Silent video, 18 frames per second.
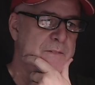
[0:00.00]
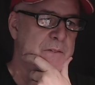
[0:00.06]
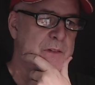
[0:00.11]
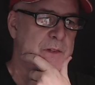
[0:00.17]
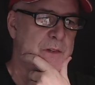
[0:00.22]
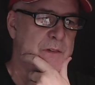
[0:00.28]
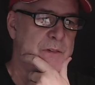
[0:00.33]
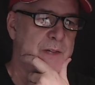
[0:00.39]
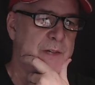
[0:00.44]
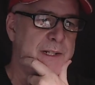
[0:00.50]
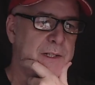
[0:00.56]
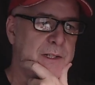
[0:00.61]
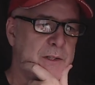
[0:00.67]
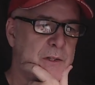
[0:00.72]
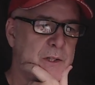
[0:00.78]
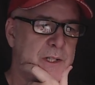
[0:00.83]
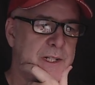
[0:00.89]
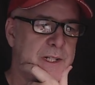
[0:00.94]
so the
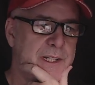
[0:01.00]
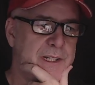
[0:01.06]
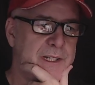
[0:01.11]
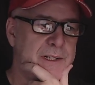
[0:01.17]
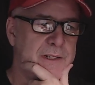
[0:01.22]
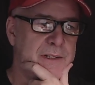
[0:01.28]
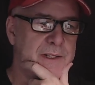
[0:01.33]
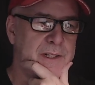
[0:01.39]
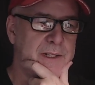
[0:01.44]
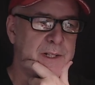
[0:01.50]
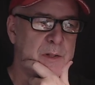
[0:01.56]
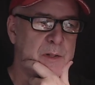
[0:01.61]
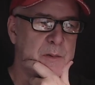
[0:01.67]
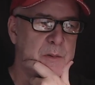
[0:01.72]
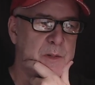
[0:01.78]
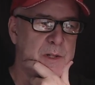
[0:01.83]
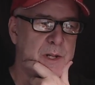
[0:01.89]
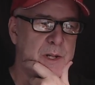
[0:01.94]
second look I can uh,
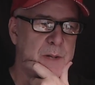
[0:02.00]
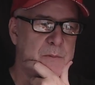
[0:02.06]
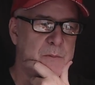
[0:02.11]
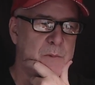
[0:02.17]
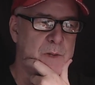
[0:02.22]
come,